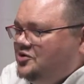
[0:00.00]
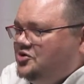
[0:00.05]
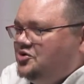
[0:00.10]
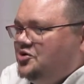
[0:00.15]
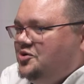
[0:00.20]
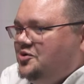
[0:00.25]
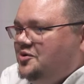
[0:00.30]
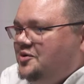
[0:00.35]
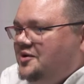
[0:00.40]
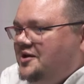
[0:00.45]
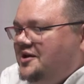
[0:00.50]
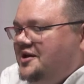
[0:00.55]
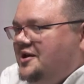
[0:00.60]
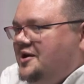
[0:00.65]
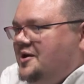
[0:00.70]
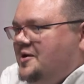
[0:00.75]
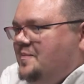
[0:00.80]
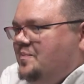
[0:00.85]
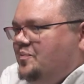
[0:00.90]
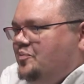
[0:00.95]
So
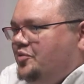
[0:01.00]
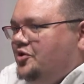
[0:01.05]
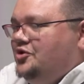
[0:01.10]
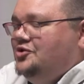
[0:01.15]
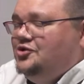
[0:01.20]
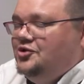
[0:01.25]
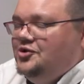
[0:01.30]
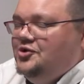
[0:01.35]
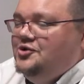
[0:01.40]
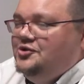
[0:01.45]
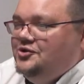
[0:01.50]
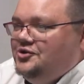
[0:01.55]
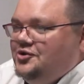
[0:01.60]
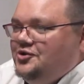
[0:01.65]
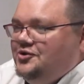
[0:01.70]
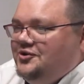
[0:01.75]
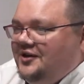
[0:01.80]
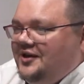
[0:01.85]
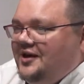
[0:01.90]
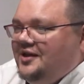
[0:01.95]
putting two and
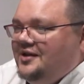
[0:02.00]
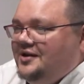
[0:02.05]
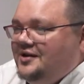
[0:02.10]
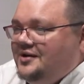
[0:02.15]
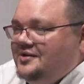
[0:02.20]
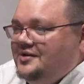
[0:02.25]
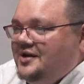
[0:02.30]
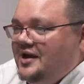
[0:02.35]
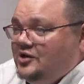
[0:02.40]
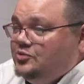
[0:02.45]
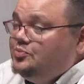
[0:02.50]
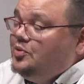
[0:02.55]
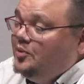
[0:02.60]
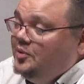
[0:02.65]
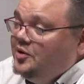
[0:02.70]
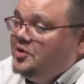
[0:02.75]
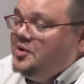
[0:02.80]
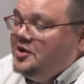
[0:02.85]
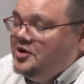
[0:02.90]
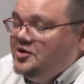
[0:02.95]
two together, it's
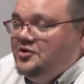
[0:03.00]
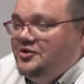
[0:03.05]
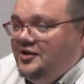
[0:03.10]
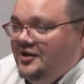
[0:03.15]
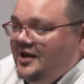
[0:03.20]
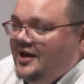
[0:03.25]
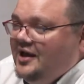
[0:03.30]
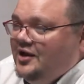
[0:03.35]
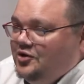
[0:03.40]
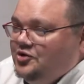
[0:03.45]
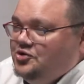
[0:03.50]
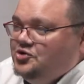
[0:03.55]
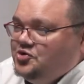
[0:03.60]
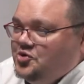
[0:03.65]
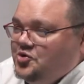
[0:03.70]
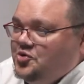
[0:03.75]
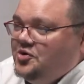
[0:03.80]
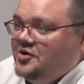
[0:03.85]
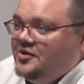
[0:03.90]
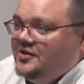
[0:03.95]
probably quite good to get a good
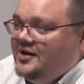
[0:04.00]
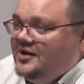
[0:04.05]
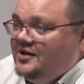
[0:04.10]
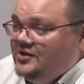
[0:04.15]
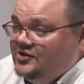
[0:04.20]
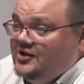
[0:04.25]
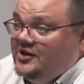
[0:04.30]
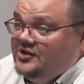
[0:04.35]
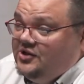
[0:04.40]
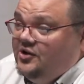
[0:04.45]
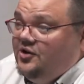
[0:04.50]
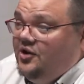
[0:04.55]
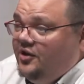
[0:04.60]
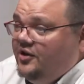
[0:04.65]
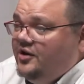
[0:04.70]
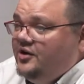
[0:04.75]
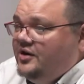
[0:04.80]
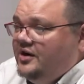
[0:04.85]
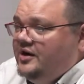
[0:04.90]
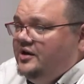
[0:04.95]
score on that. So that's
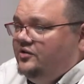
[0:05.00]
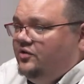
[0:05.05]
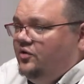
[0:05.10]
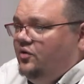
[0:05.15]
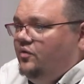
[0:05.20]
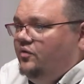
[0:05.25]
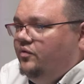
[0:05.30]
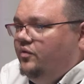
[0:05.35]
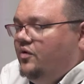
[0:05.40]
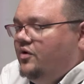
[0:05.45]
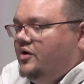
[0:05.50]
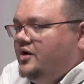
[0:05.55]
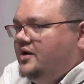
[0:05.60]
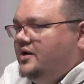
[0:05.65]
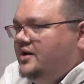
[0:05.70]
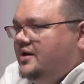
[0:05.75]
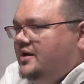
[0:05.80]
another great tool for it.